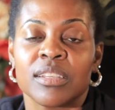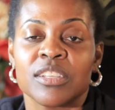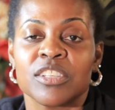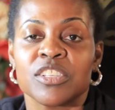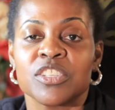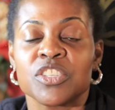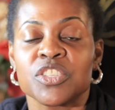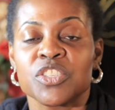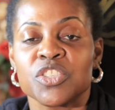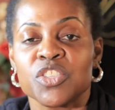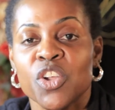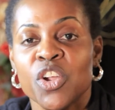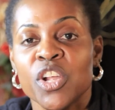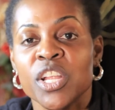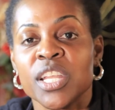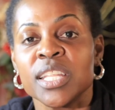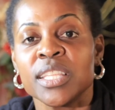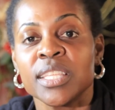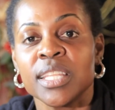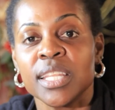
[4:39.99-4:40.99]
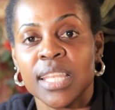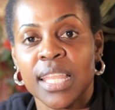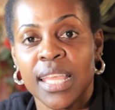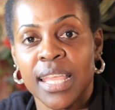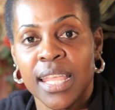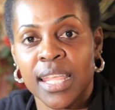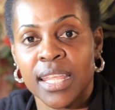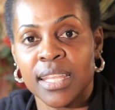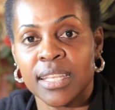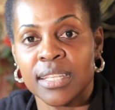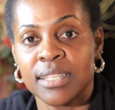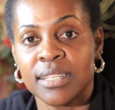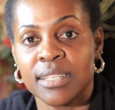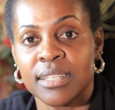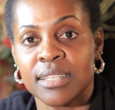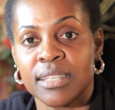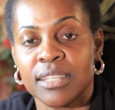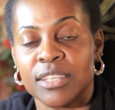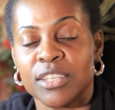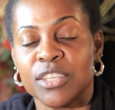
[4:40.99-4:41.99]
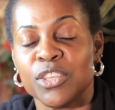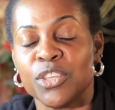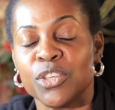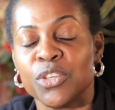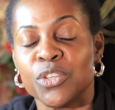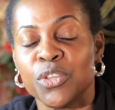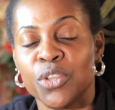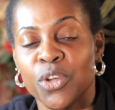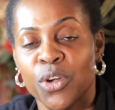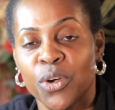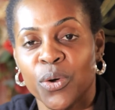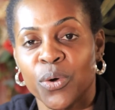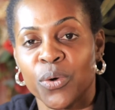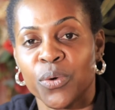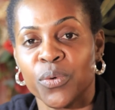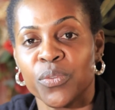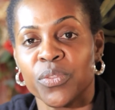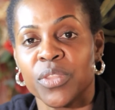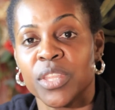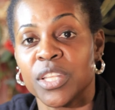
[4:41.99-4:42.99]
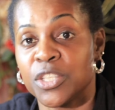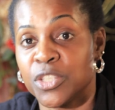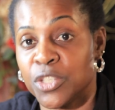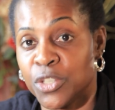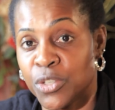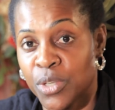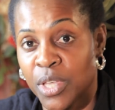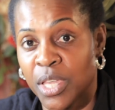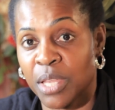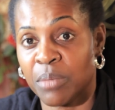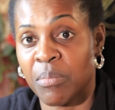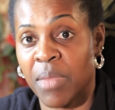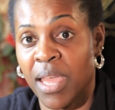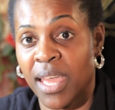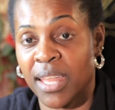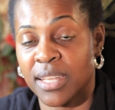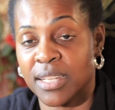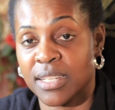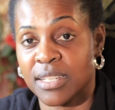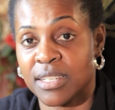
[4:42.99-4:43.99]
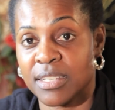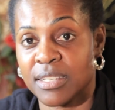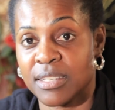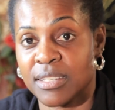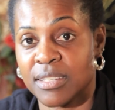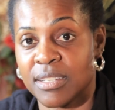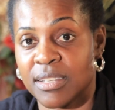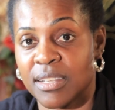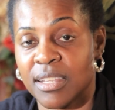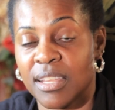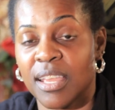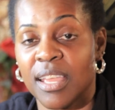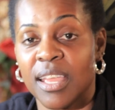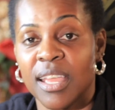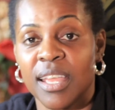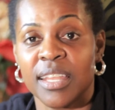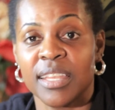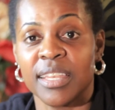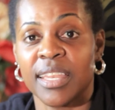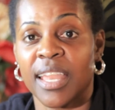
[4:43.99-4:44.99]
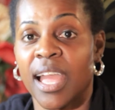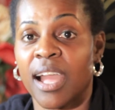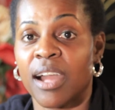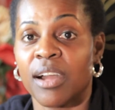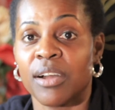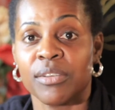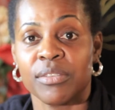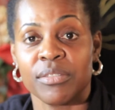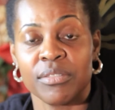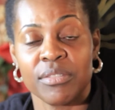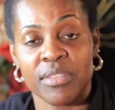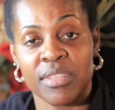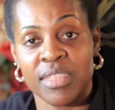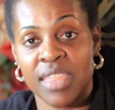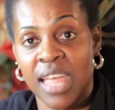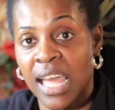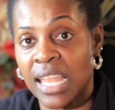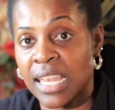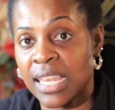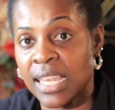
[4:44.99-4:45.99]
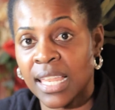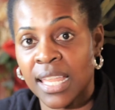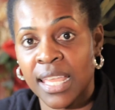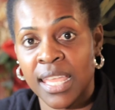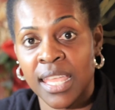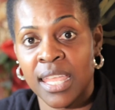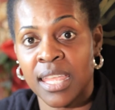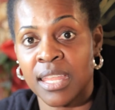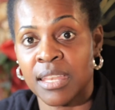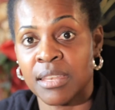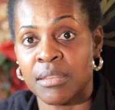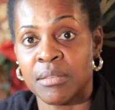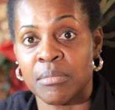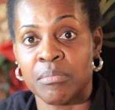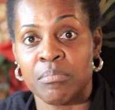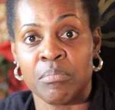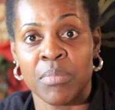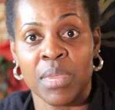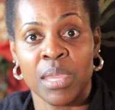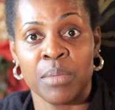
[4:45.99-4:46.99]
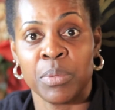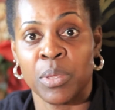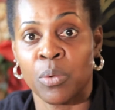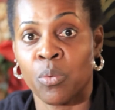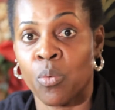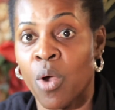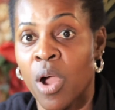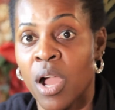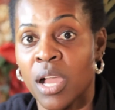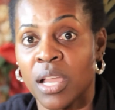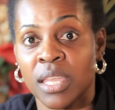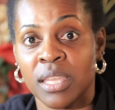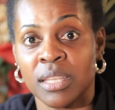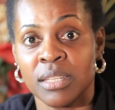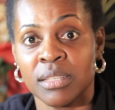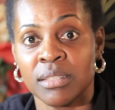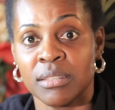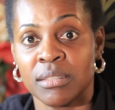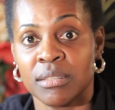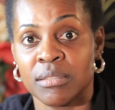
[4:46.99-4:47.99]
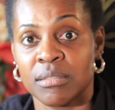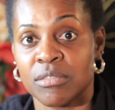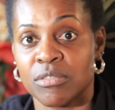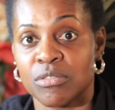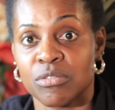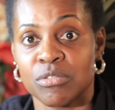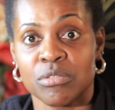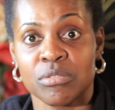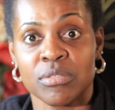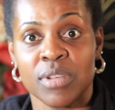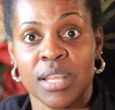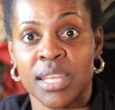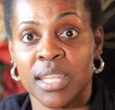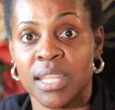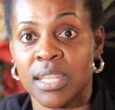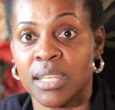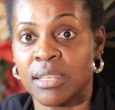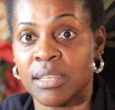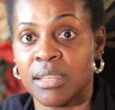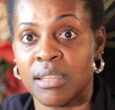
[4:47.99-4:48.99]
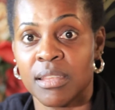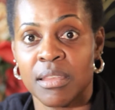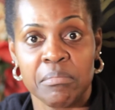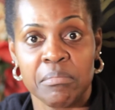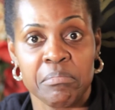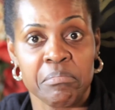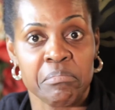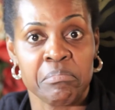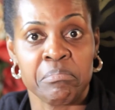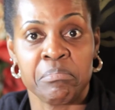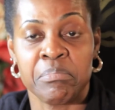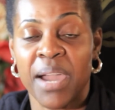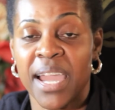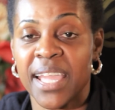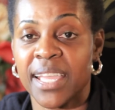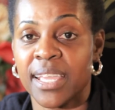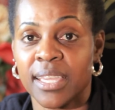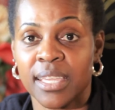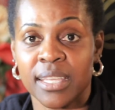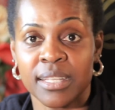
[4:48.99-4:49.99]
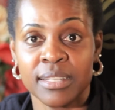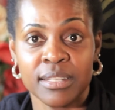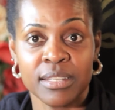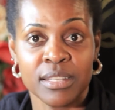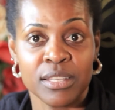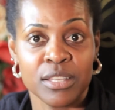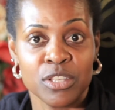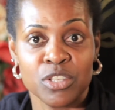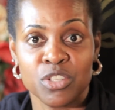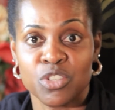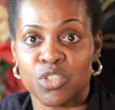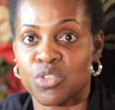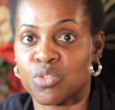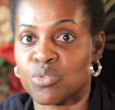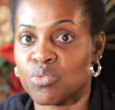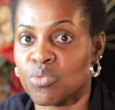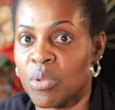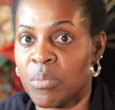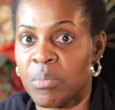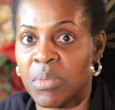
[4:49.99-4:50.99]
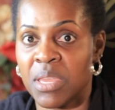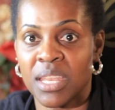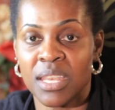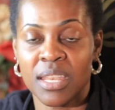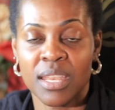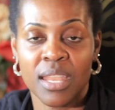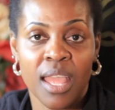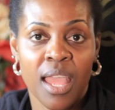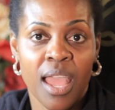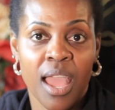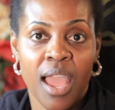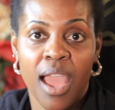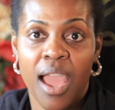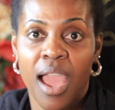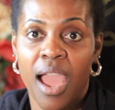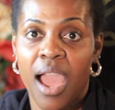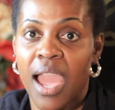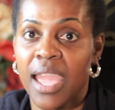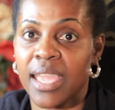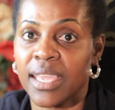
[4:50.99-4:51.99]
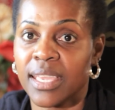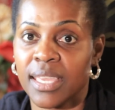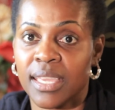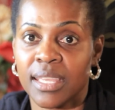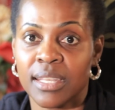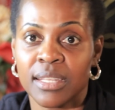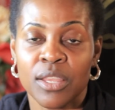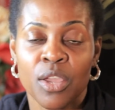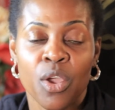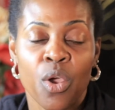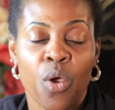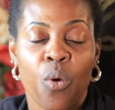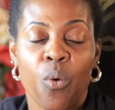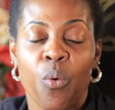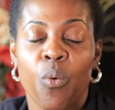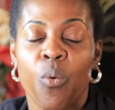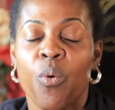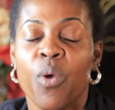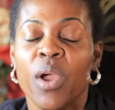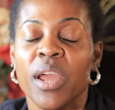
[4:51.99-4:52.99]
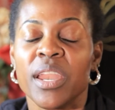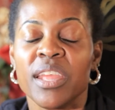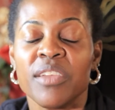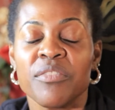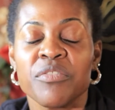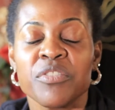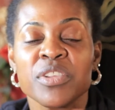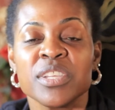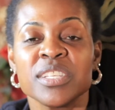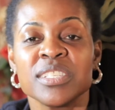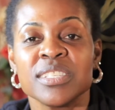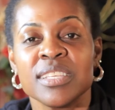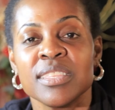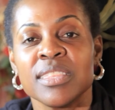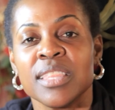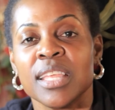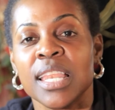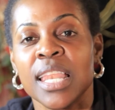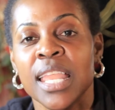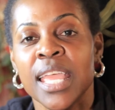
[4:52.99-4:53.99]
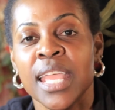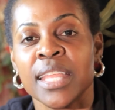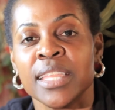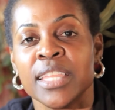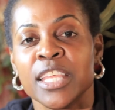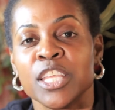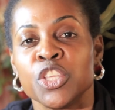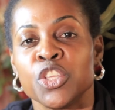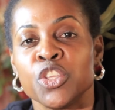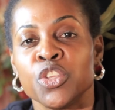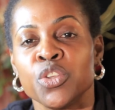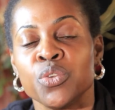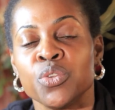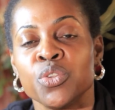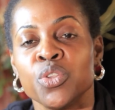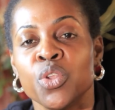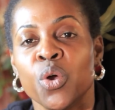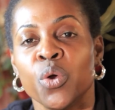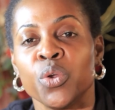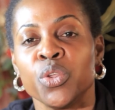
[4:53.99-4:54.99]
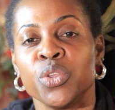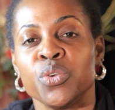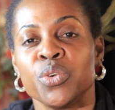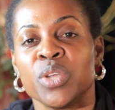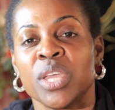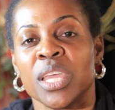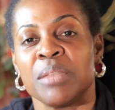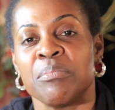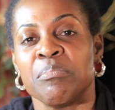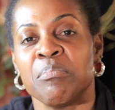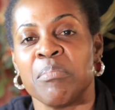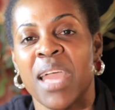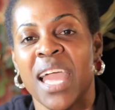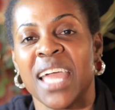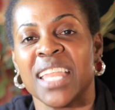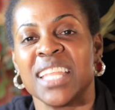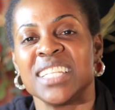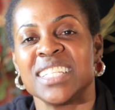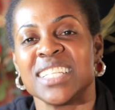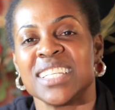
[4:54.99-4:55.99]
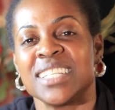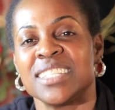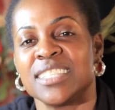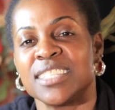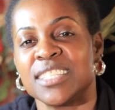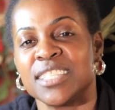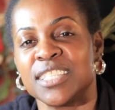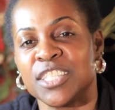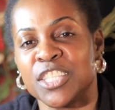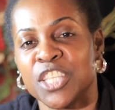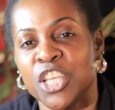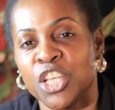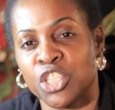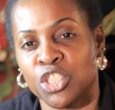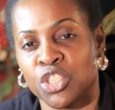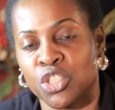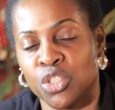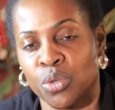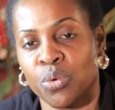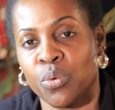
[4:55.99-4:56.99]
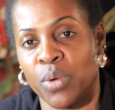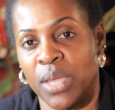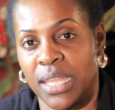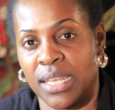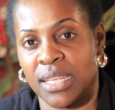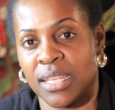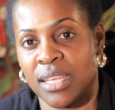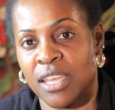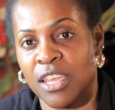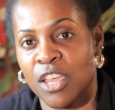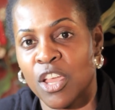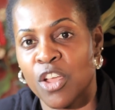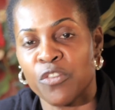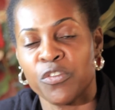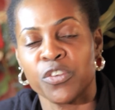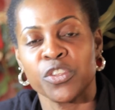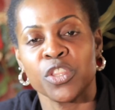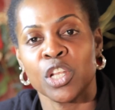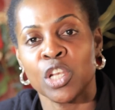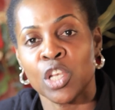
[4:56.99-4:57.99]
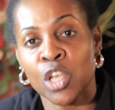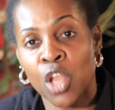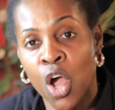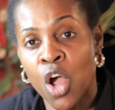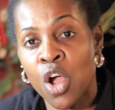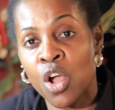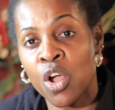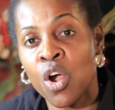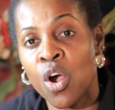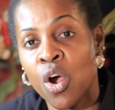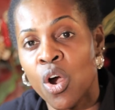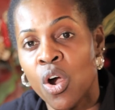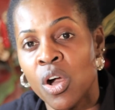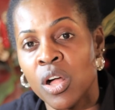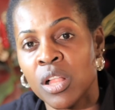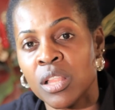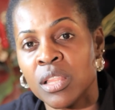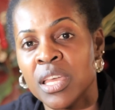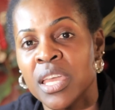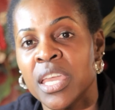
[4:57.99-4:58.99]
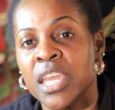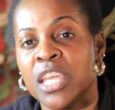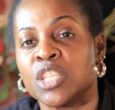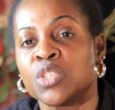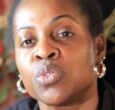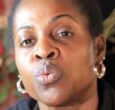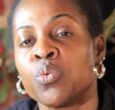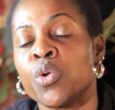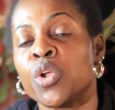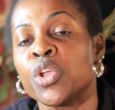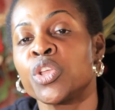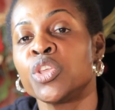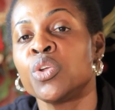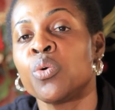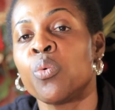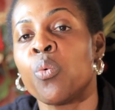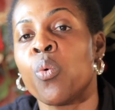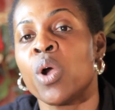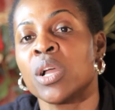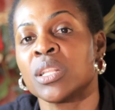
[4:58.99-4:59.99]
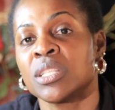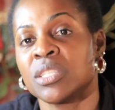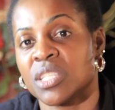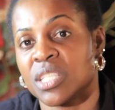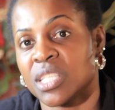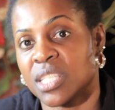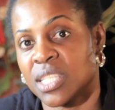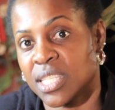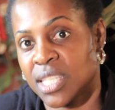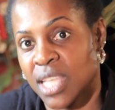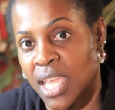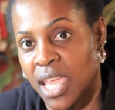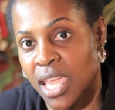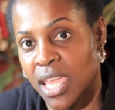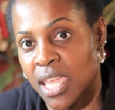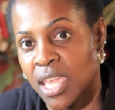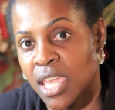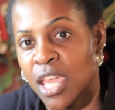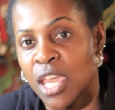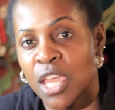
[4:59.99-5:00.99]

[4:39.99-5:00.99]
Start in the lane you know that you can manage. Now, that lane may be walking, running, biking, swimming, hiking, whatever is in the lane that you know you can manage and stick to it for the long haul is where you want to stay.